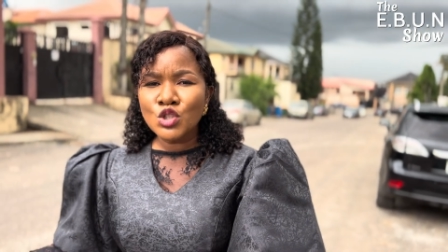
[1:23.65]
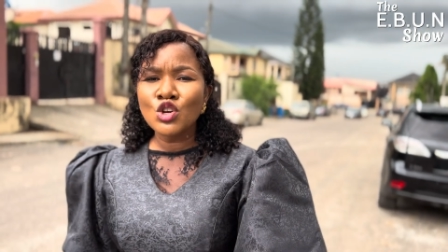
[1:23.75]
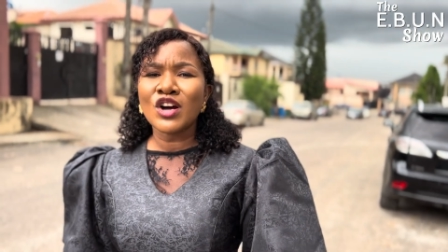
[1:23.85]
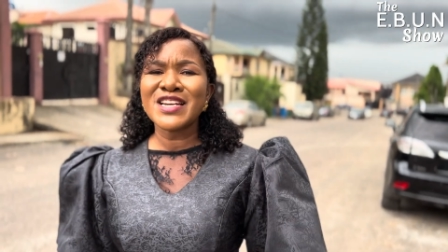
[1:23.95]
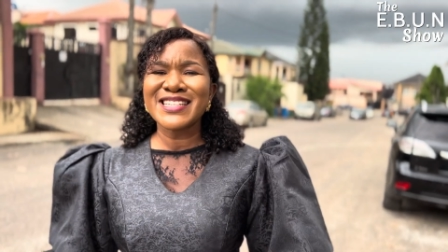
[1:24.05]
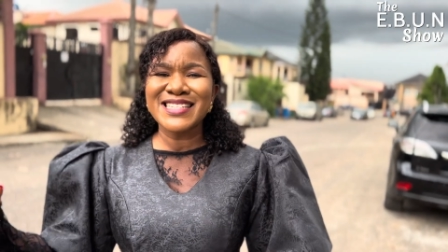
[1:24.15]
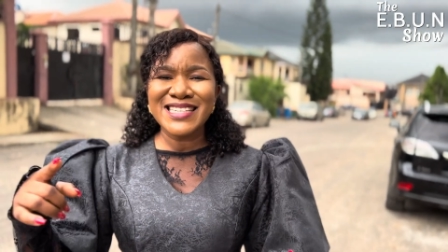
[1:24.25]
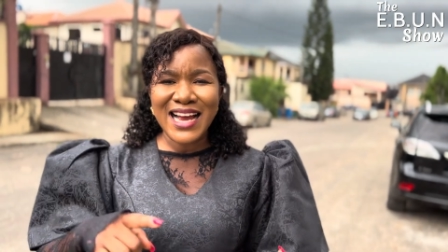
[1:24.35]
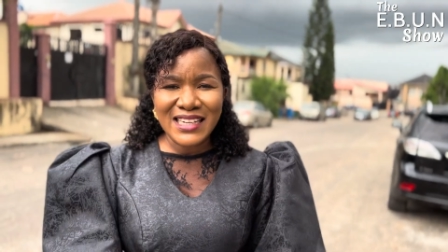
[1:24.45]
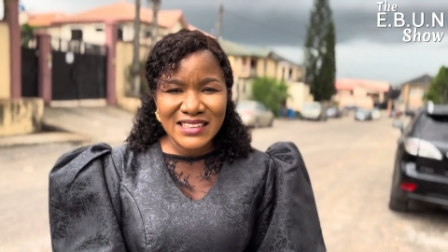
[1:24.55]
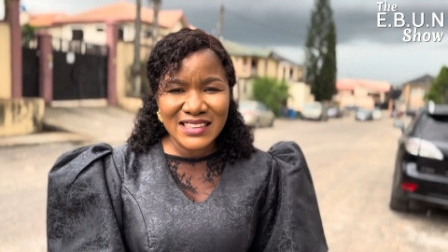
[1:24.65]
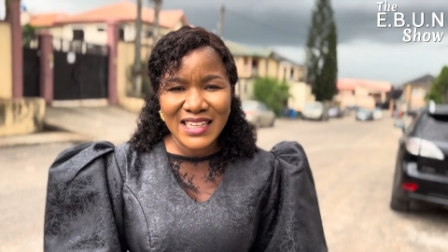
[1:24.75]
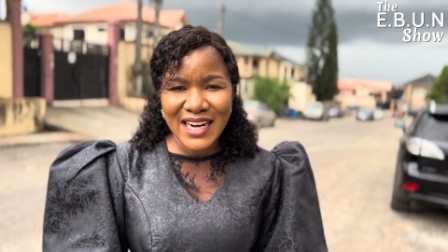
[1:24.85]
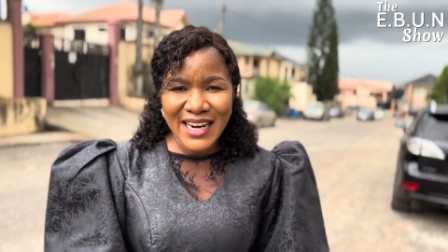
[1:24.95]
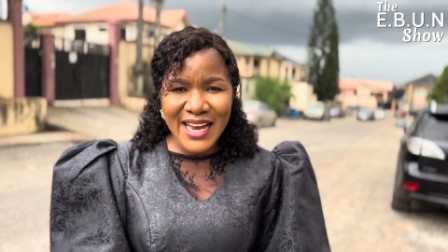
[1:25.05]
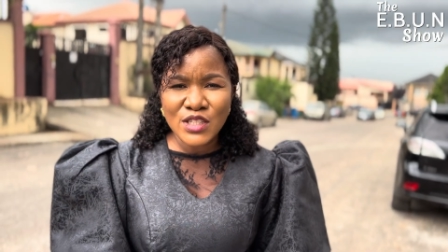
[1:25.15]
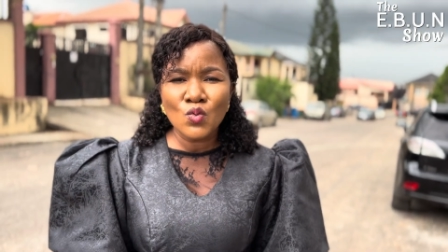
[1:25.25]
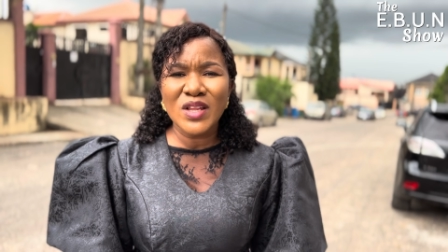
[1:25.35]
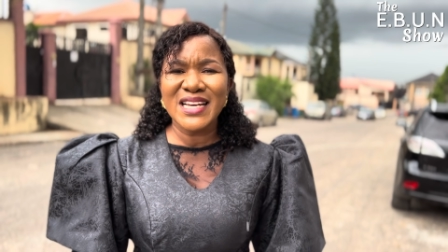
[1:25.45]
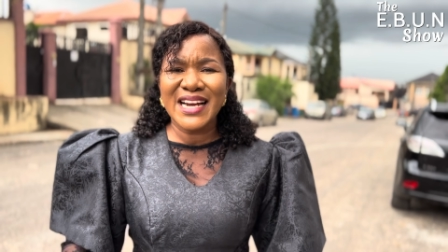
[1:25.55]
You understand the client,
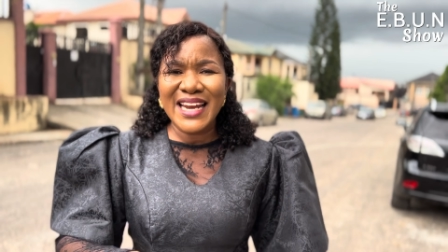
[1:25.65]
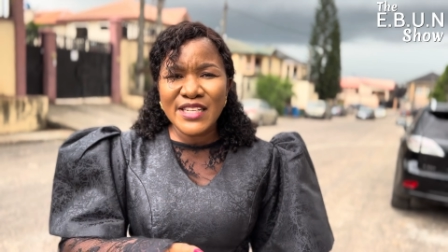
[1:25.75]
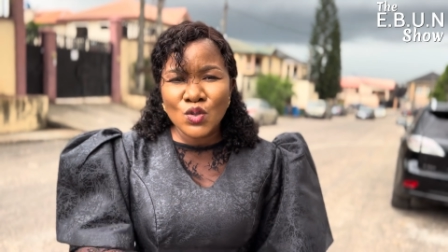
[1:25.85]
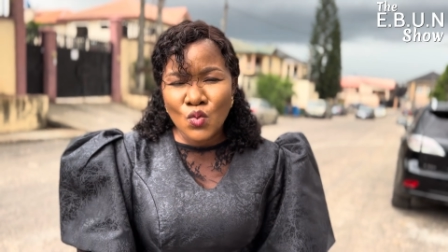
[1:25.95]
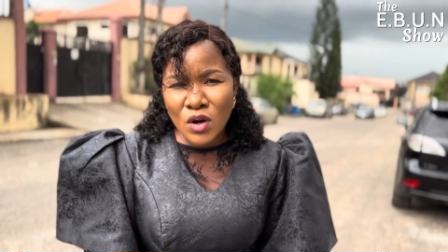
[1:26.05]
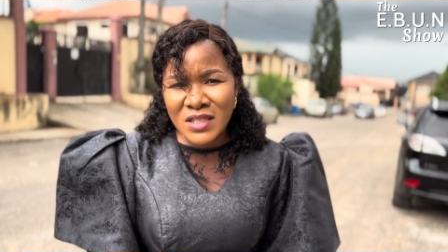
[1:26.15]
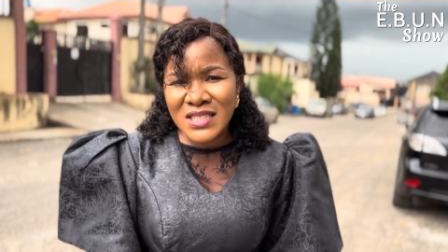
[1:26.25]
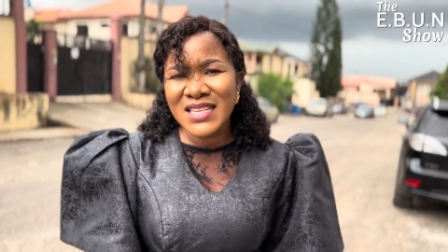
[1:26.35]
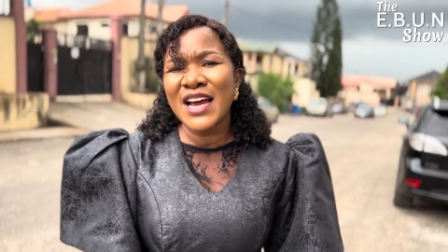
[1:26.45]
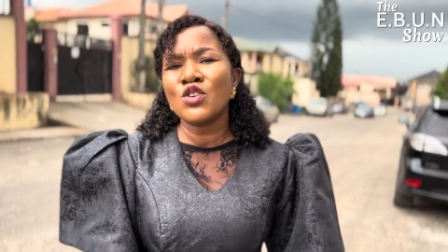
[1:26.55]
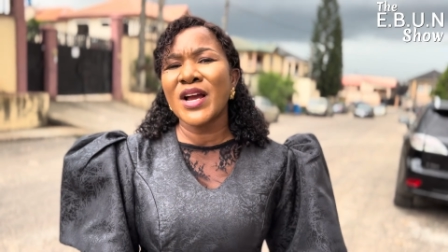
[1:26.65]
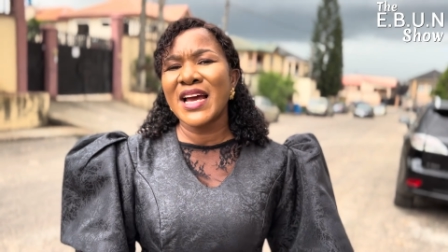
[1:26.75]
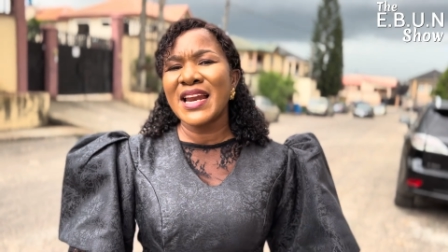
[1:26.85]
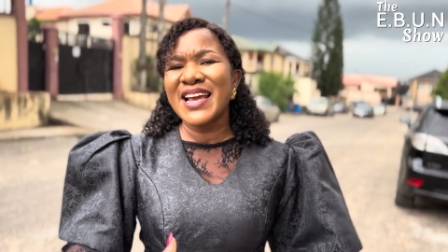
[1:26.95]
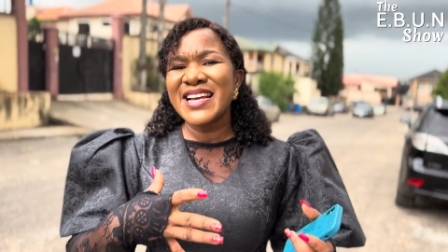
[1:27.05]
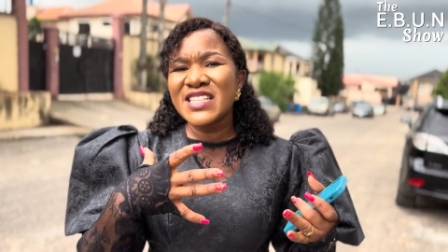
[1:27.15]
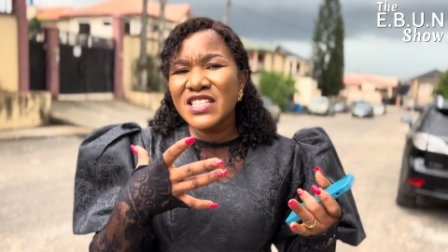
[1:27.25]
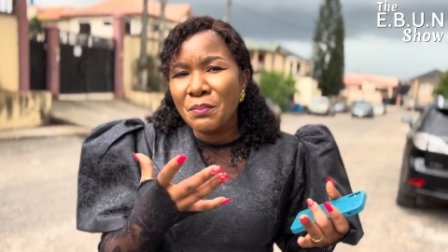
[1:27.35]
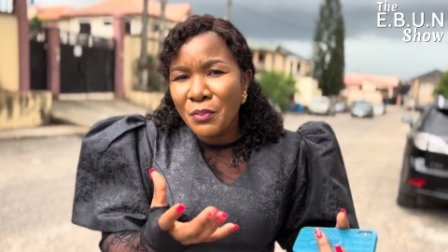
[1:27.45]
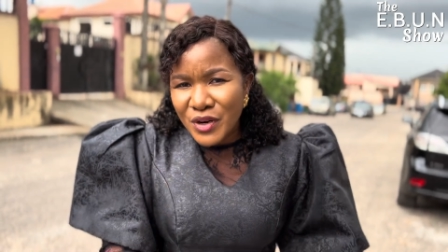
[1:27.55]
what the client wants, and you can
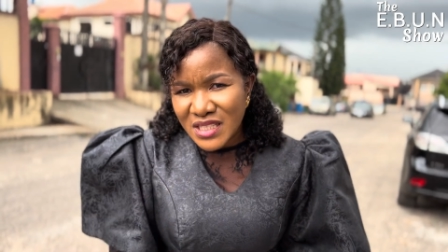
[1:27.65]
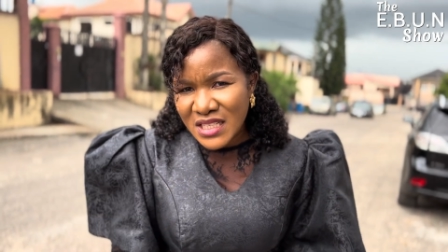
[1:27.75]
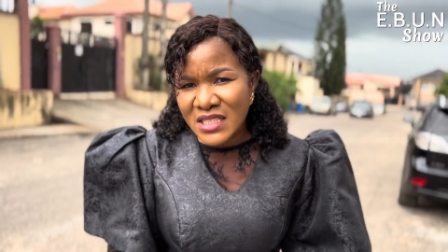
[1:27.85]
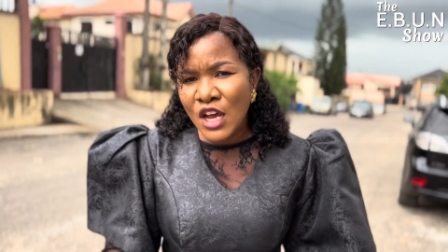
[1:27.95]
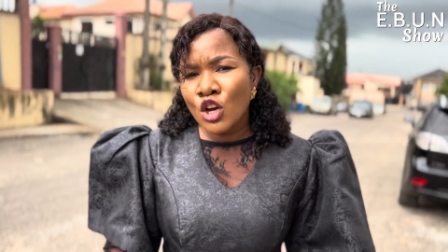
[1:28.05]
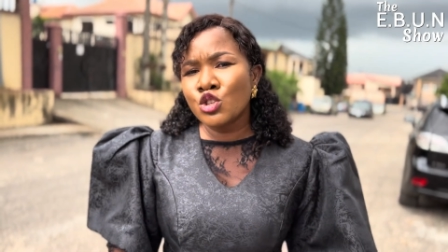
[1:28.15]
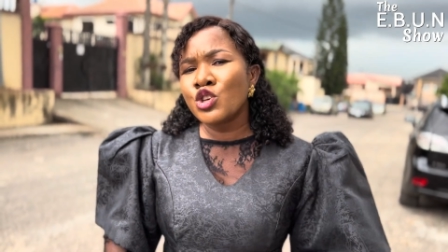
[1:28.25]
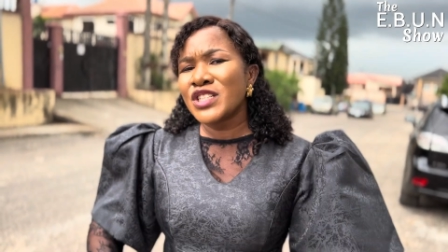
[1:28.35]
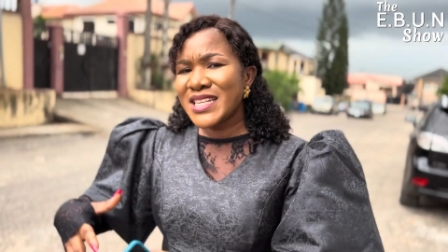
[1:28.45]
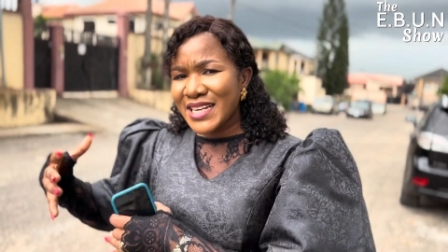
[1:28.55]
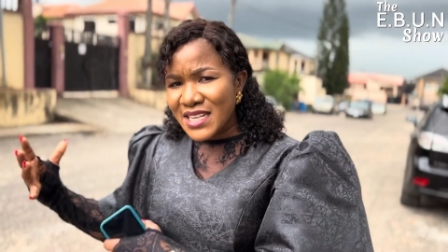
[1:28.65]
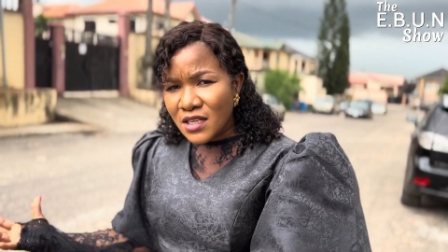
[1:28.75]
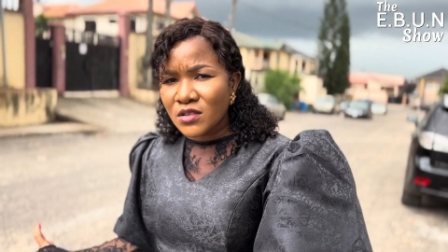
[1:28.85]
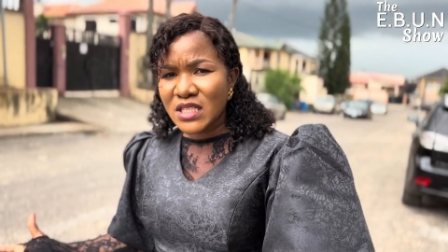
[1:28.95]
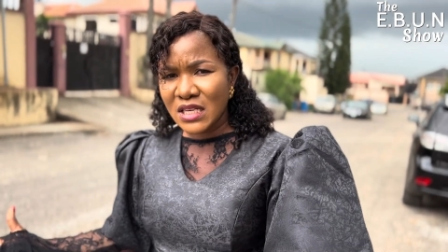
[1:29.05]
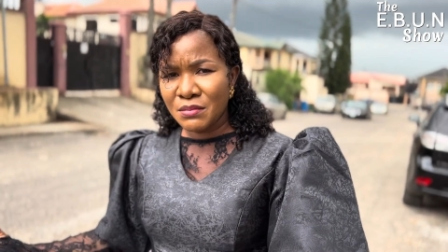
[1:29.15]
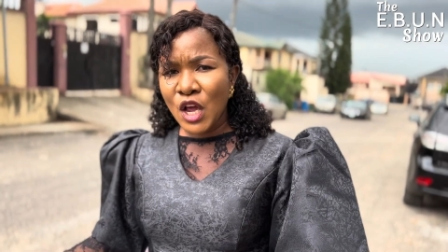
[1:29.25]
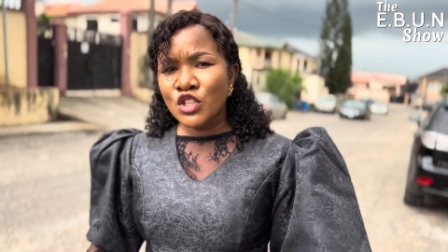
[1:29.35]
interpret it to your technical team.